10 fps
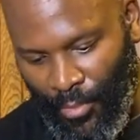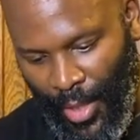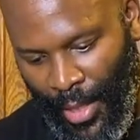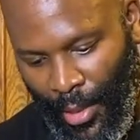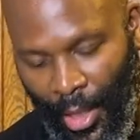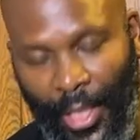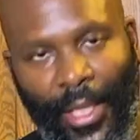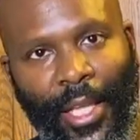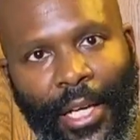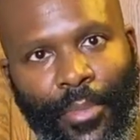and click
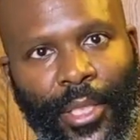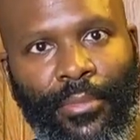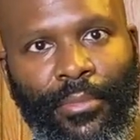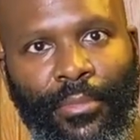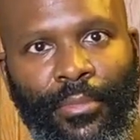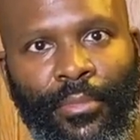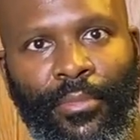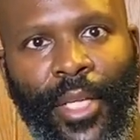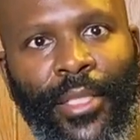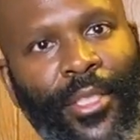that like button.
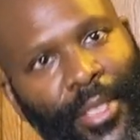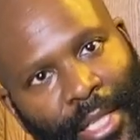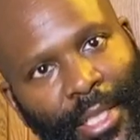Until next